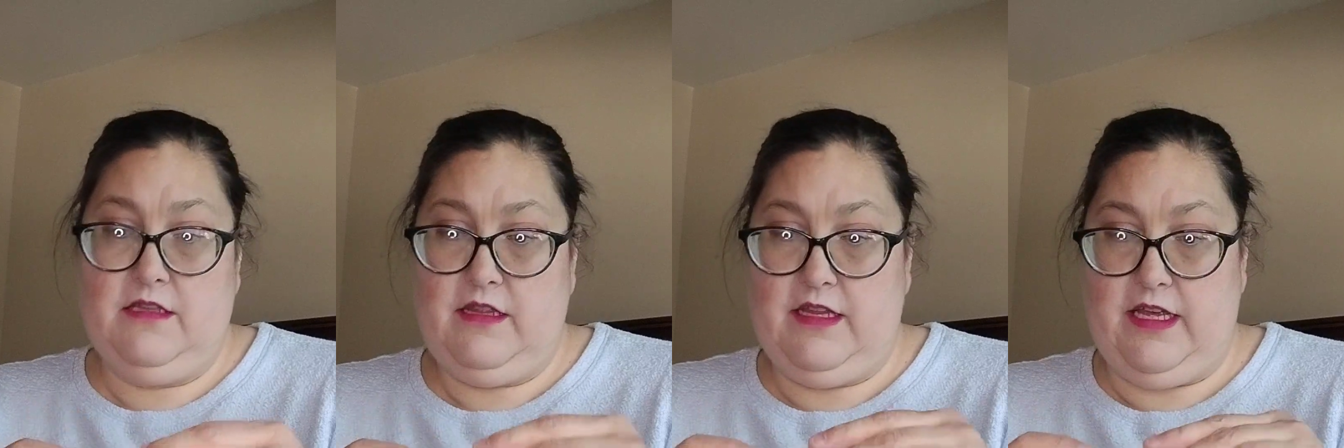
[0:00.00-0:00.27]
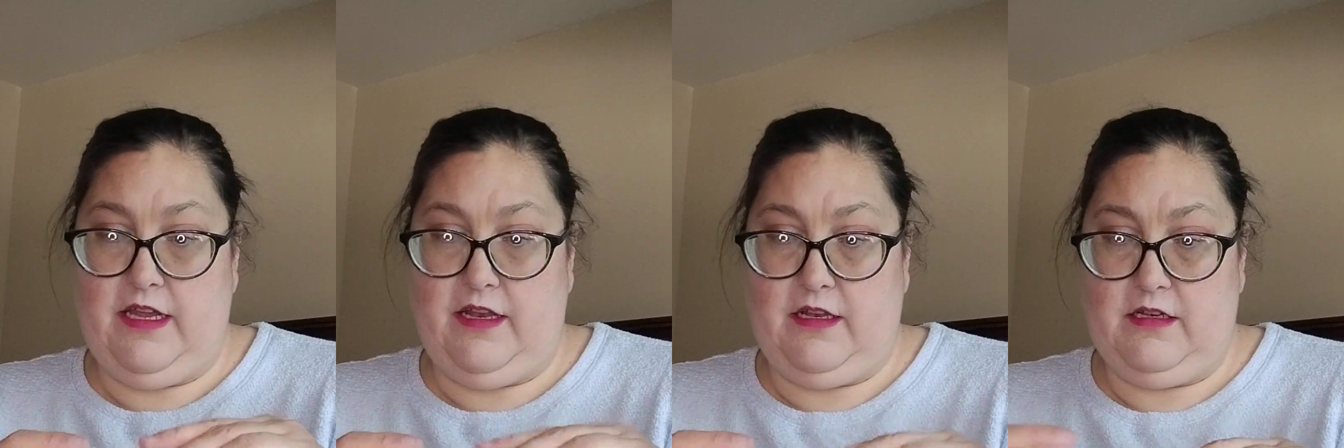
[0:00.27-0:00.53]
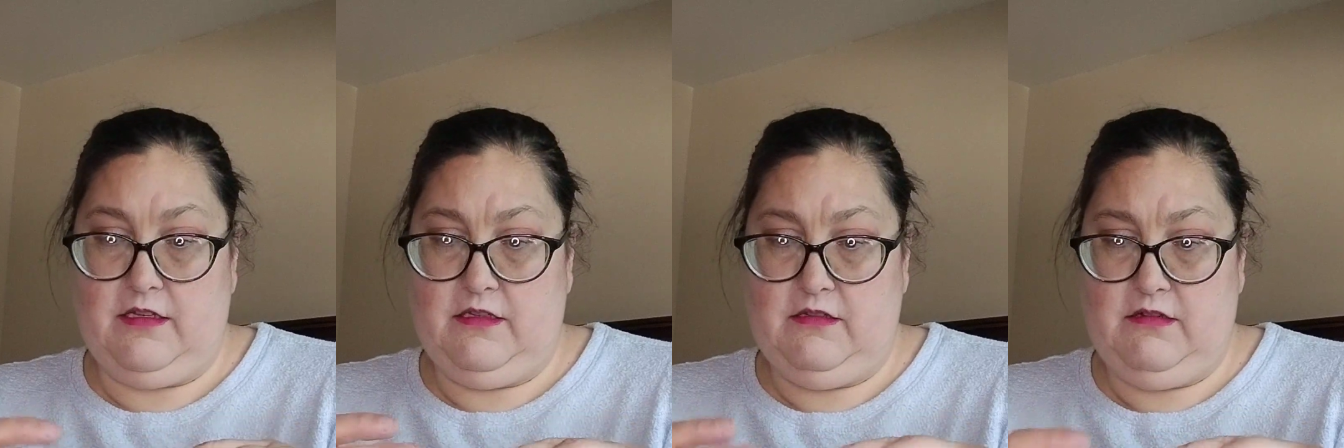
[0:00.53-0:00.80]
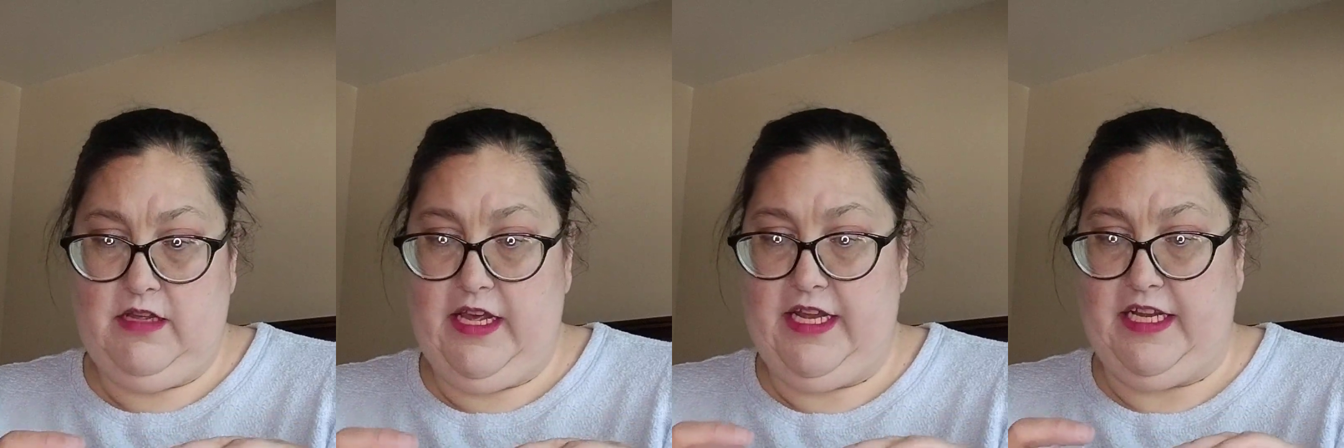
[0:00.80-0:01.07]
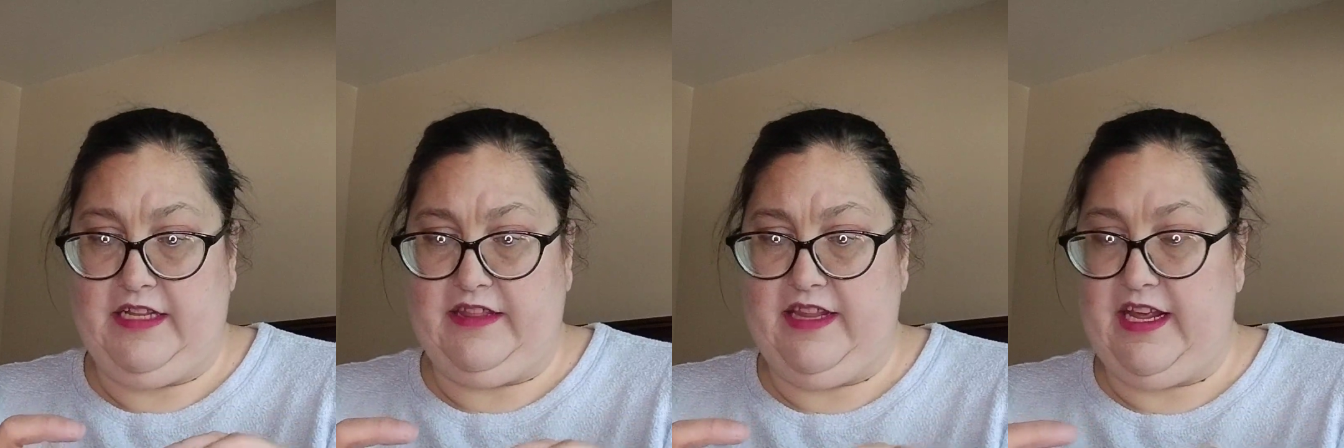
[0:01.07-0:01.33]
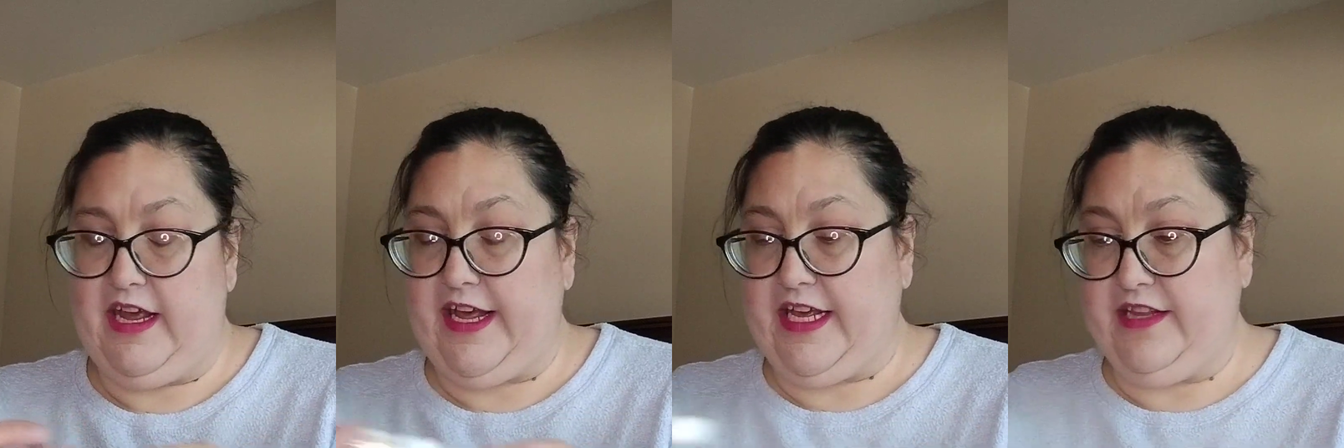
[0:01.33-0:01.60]
than
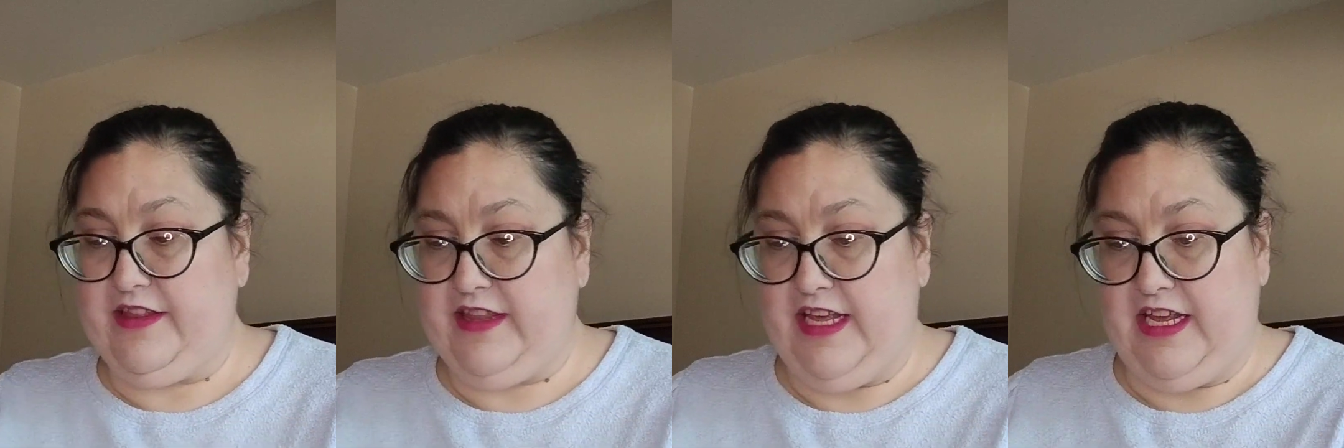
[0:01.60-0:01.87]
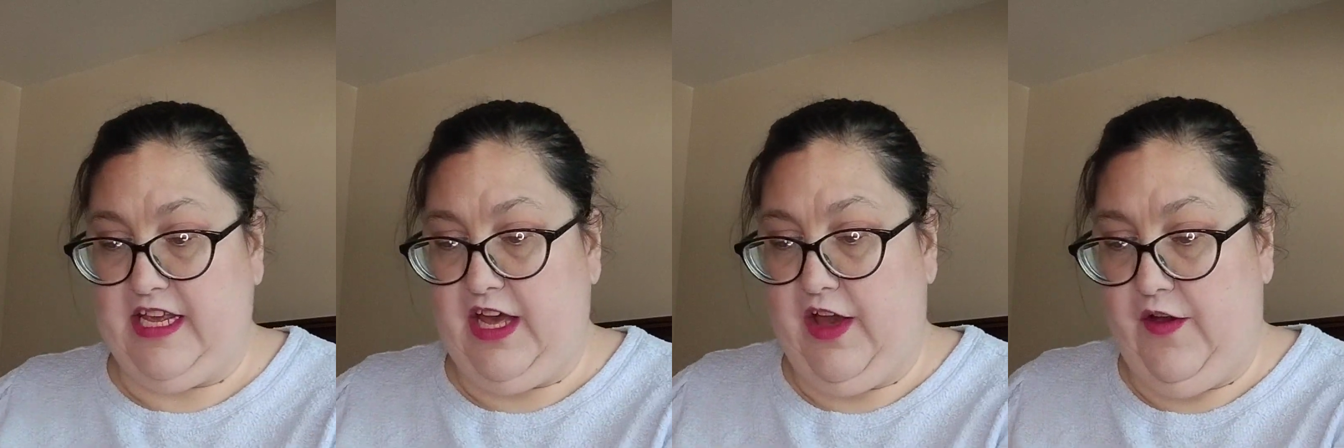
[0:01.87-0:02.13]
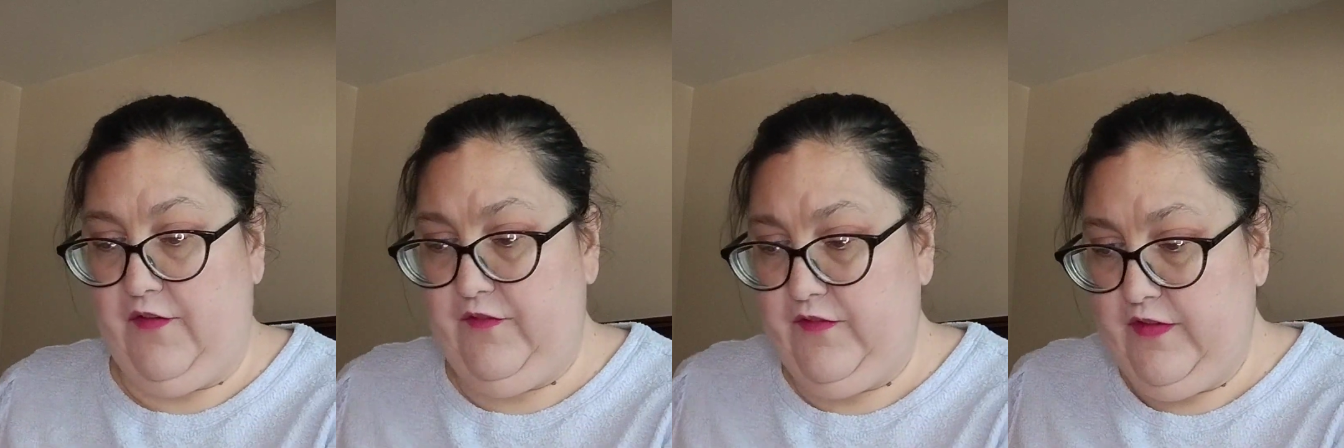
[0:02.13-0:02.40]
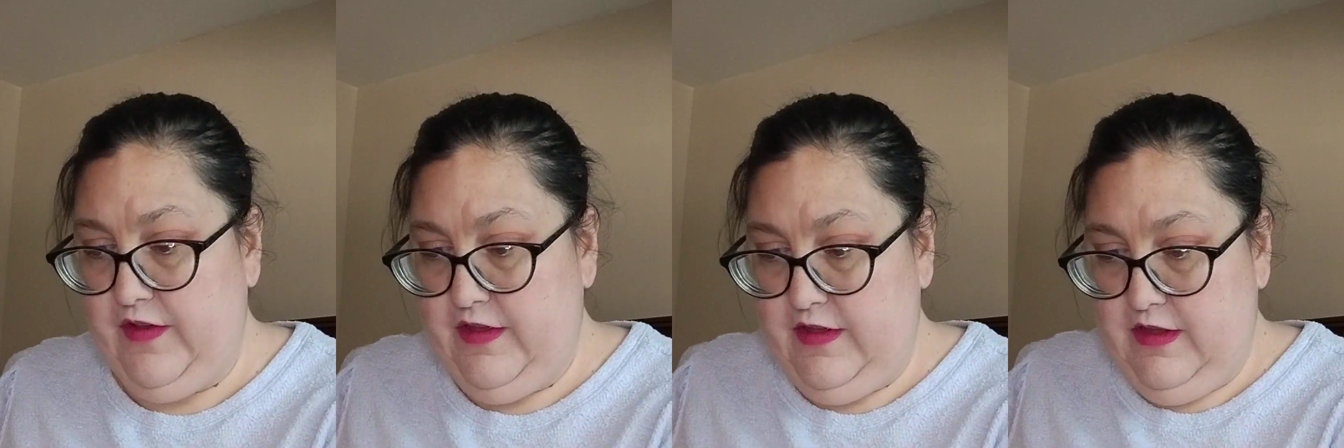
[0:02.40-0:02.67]
anything I could think of.